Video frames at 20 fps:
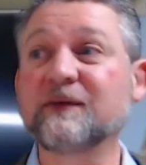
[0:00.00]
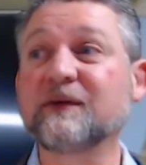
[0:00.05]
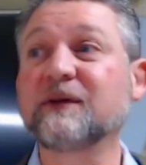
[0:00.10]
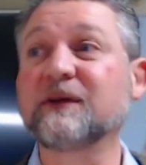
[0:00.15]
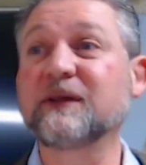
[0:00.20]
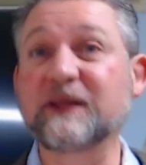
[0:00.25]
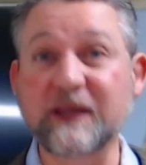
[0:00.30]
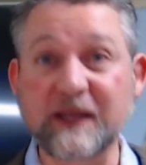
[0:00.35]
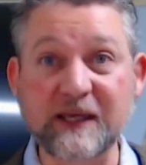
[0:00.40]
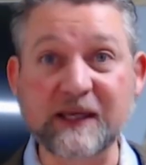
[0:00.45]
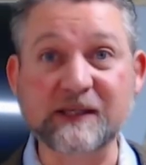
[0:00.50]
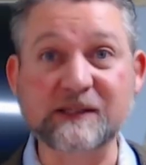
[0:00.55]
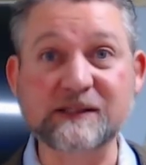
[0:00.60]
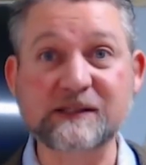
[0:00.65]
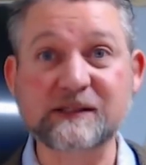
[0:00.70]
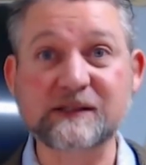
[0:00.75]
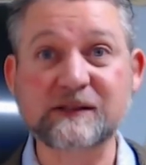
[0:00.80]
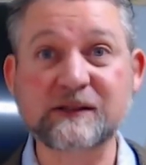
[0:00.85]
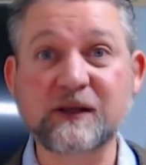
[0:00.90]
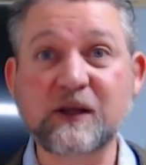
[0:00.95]

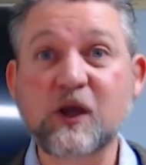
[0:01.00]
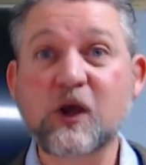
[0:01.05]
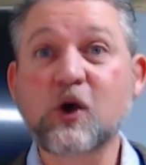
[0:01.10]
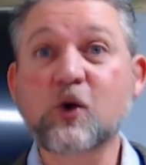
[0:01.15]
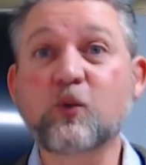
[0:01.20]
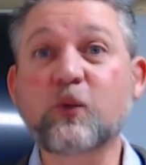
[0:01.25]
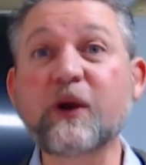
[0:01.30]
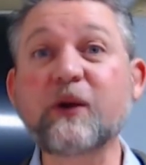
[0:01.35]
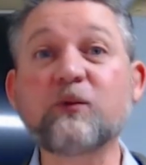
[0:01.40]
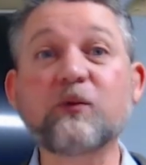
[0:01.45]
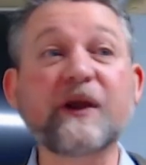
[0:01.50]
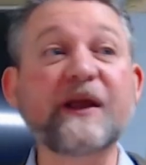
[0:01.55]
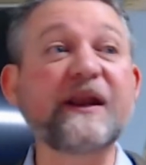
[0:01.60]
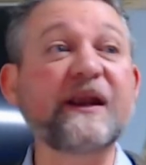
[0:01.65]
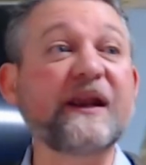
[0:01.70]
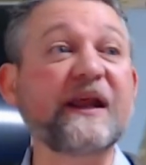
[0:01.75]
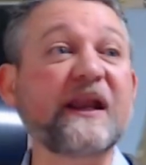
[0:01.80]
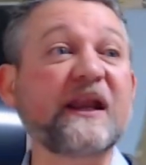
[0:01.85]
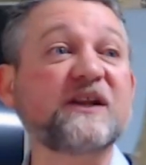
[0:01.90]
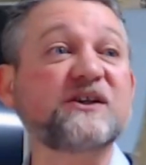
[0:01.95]
Yes. We read
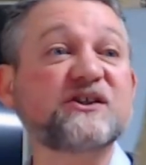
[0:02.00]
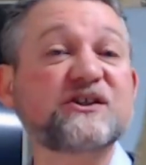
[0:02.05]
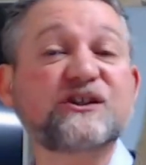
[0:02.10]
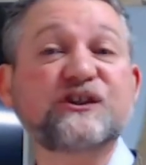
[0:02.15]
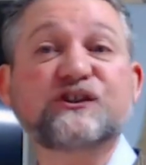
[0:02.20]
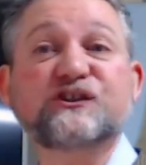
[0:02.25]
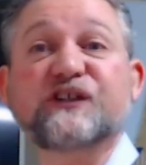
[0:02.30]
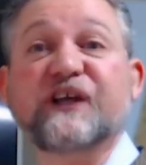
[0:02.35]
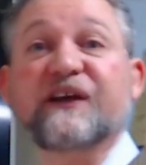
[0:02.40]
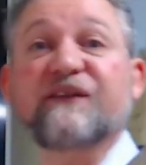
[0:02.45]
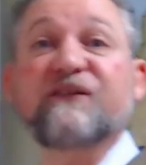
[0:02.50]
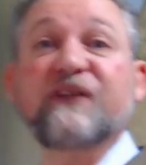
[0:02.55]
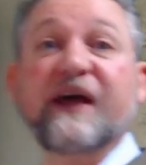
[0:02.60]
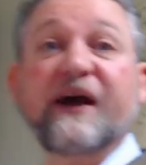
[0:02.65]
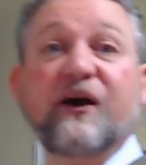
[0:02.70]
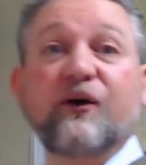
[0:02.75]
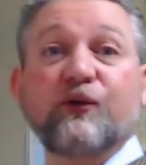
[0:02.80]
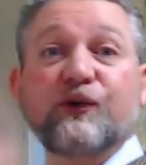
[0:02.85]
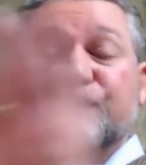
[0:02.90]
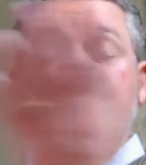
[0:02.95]
it and it just looks like
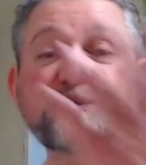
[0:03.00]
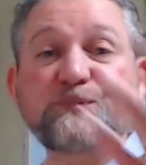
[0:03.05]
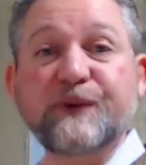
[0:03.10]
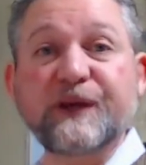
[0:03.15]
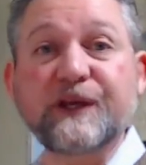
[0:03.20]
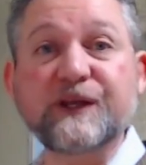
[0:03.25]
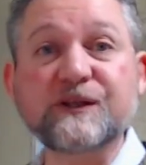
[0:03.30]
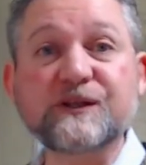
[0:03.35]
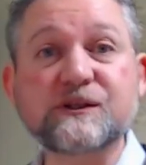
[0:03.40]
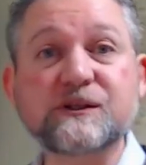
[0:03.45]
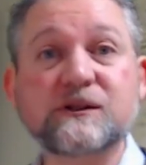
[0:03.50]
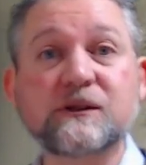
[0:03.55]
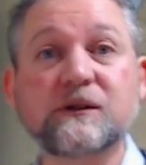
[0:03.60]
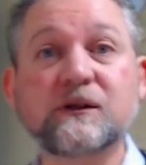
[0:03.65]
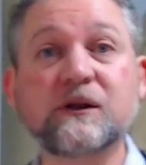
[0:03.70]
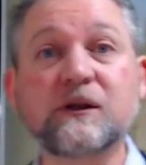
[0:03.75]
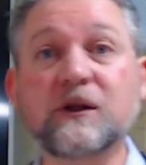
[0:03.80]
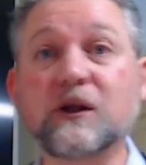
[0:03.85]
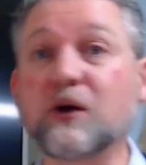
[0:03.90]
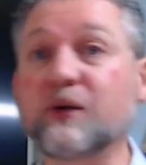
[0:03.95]
flowery speech.
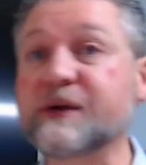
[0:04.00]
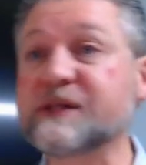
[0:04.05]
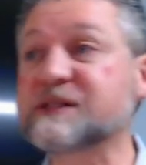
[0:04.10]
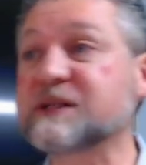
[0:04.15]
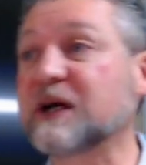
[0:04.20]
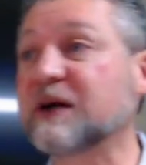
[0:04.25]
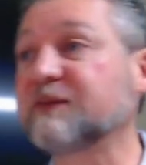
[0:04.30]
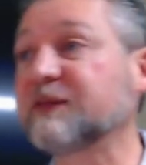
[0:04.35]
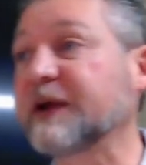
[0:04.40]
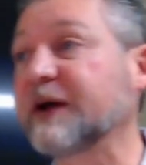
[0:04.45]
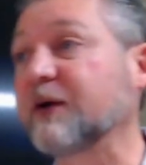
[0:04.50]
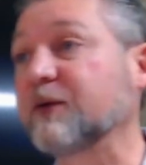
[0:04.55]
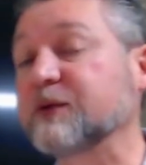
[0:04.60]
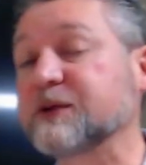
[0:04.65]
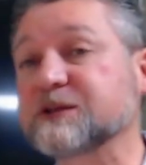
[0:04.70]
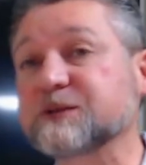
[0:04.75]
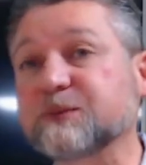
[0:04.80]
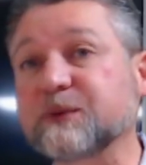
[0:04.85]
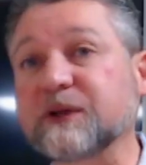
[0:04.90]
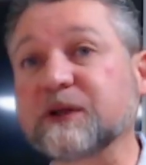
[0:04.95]
No, it's not
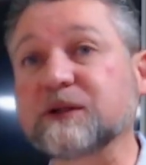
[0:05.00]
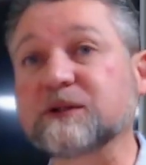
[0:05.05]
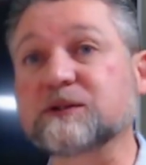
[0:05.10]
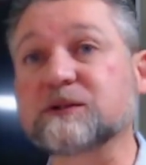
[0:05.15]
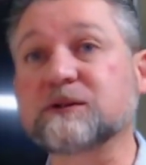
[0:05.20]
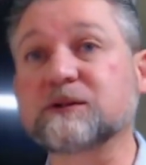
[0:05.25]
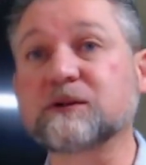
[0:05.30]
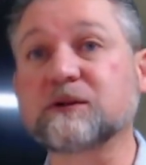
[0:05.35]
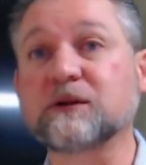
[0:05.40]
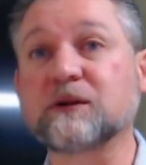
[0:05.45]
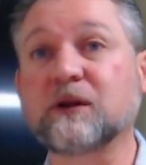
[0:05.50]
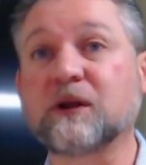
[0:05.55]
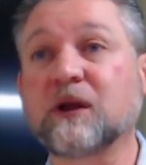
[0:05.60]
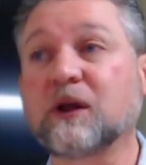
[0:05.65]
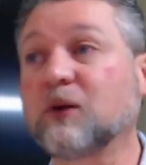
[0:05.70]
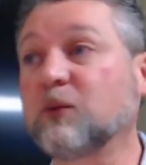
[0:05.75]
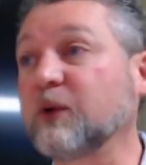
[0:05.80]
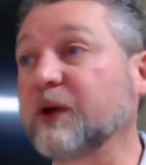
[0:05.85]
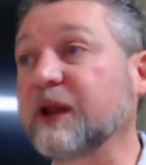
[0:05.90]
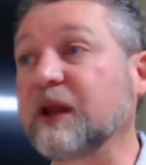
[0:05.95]
flowery speech.
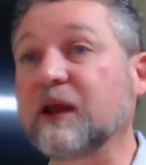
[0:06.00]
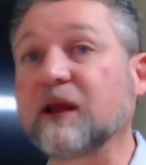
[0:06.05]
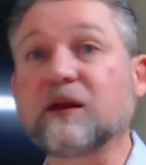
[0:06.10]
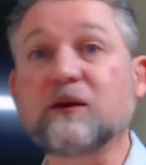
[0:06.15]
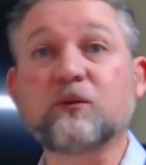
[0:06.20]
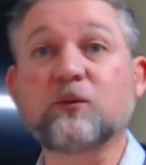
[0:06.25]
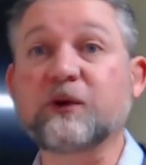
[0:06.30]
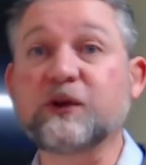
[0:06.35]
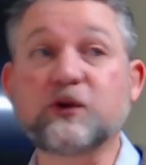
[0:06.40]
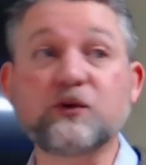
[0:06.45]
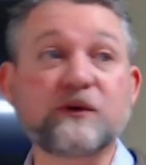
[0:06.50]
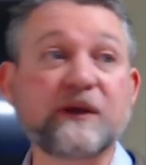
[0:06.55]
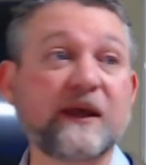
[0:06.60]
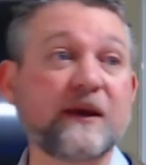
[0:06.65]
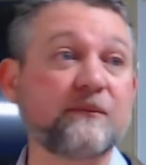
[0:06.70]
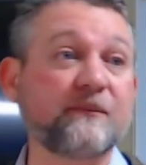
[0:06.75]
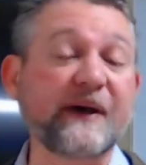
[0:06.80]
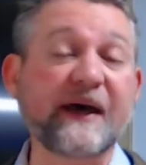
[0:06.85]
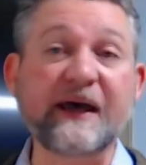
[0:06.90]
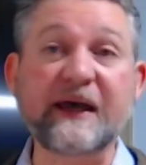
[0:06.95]
When, it, when you
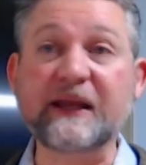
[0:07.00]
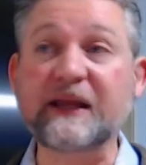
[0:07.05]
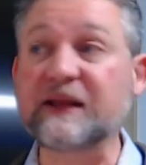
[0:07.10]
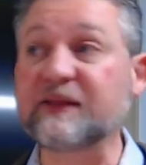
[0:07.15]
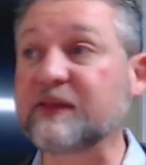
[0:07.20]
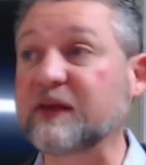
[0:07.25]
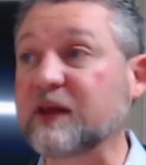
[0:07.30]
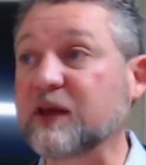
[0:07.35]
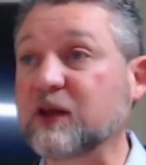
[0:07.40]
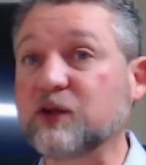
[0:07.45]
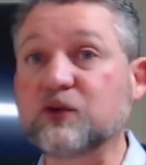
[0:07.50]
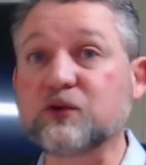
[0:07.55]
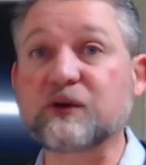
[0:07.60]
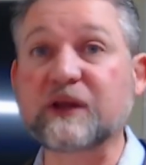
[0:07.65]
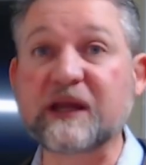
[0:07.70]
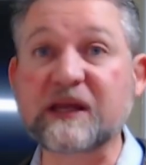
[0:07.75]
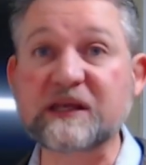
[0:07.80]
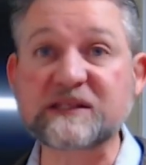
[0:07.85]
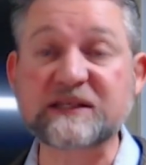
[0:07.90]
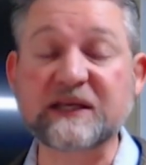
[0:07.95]
can't buy anything and you
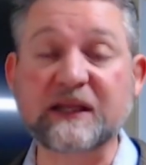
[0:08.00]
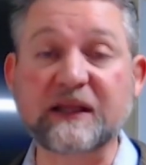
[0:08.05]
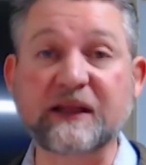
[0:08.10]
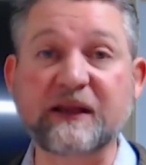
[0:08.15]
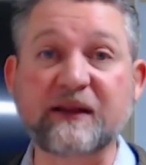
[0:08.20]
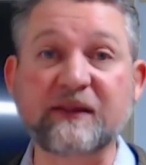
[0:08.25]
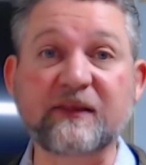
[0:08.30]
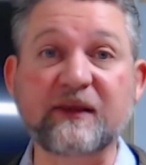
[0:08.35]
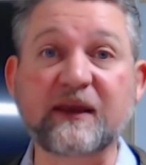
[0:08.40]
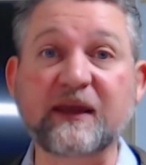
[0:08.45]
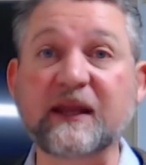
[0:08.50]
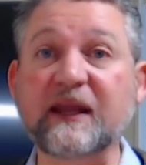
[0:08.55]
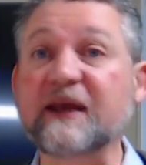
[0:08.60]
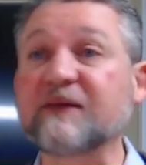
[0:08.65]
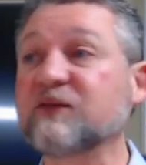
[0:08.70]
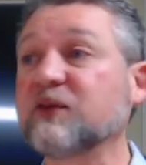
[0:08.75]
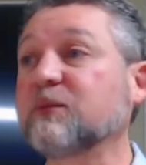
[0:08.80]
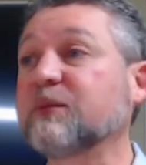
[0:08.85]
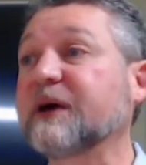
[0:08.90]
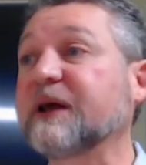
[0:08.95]
can't sell anything and
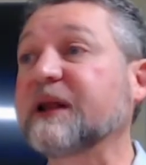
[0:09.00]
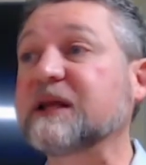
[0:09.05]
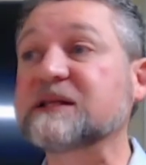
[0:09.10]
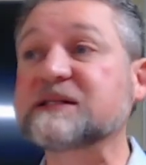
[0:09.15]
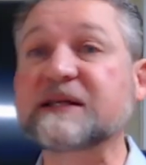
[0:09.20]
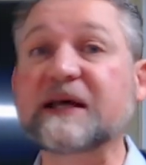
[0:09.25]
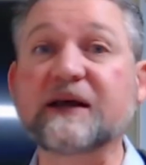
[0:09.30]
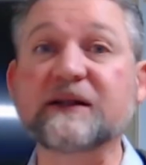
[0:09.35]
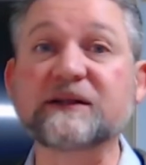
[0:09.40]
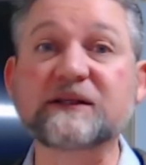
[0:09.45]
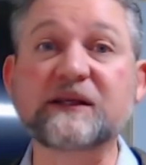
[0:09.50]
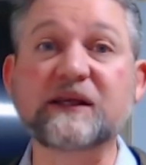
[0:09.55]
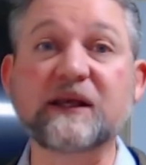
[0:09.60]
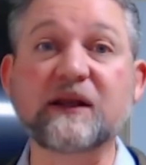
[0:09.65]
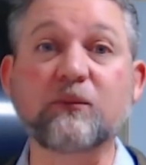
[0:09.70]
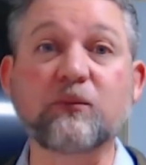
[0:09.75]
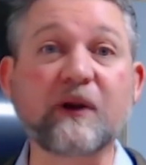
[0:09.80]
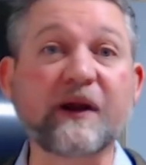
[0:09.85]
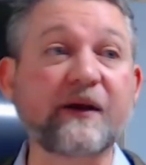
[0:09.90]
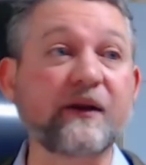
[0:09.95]
everybody is out to
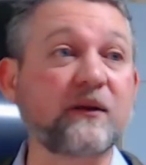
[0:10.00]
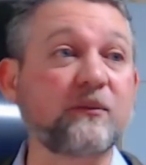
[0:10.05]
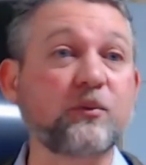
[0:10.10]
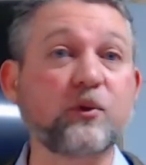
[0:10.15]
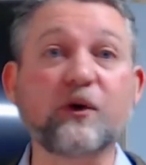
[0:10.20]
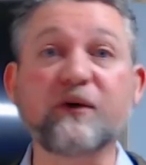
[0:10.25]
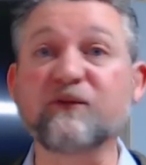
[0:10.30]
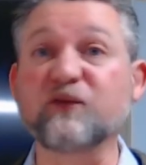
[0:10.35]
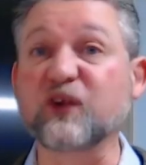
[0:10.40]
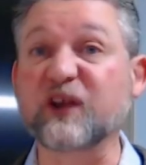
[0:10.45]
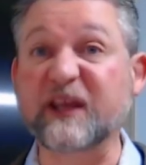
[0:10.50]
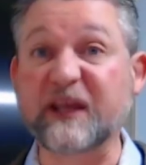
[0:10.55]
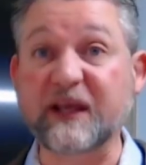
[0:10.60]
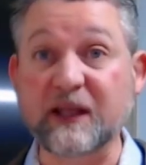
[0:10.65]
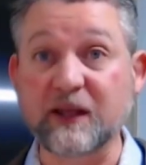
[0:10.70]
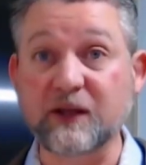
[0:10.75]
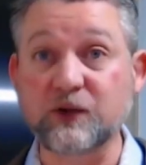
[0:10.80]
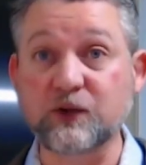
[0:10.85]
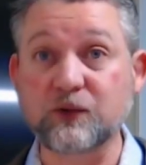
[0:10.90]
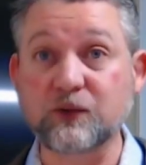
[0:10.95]
get a brownie point for
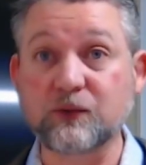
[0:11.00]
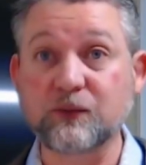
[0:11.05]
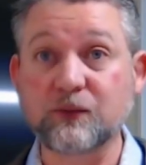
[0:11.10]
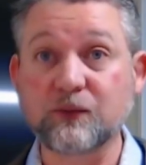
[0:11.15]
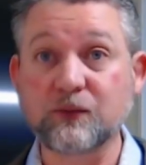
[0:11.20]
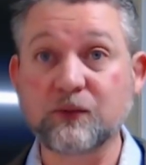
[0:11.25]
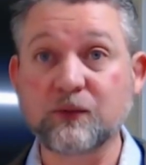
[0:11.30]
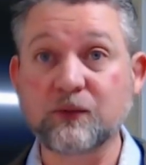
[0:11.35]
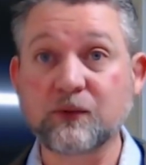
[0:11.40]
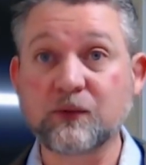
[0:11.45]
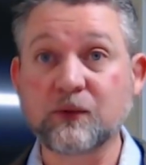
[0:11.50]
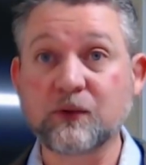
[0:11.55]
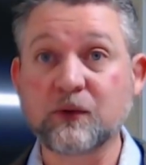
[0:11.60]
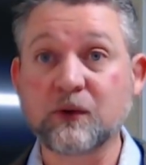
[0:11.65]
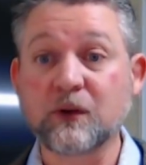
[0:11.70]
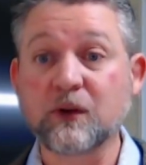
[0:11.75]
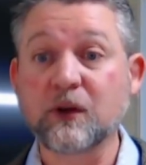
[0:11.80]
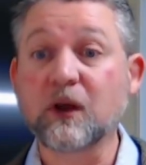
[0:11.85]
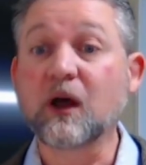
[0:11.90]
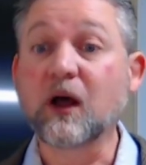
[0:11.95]
killing you,
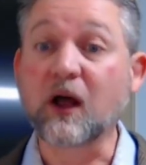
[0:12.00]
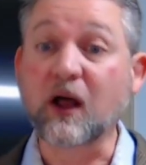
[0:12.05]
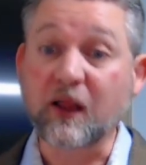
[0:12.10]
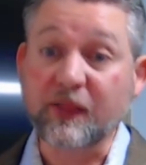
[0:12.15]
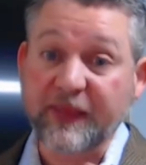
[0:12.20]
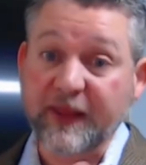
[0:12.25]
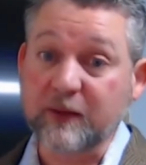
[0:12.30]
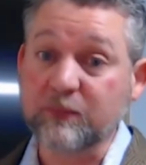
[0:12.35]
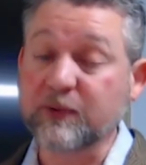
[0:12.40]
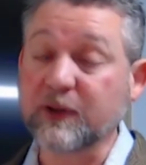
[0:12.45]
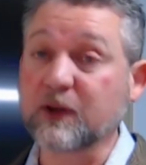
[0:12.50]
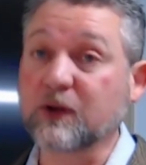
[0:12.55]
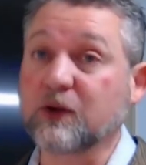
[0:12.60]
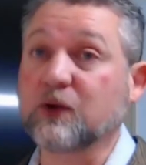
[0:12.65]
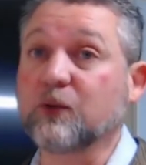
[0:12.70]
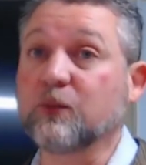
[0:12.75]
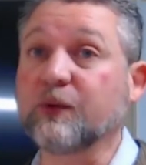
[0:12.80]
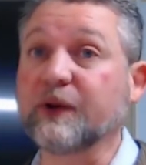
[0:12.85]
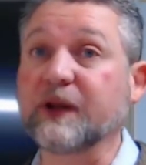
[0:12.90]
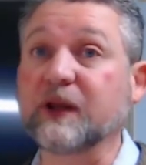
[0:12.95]
uh, that'd be a
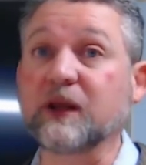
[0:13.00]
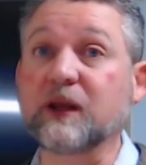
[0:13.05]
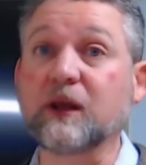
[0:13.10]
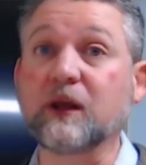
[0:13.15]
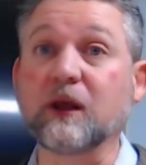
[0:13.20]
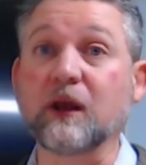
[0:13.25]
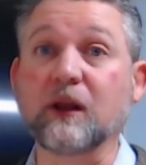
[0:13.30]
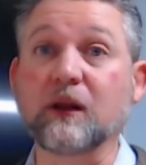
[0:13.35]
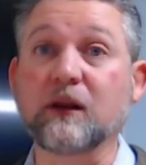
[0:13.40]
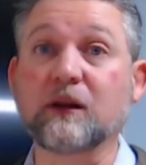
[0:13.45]
good one to get.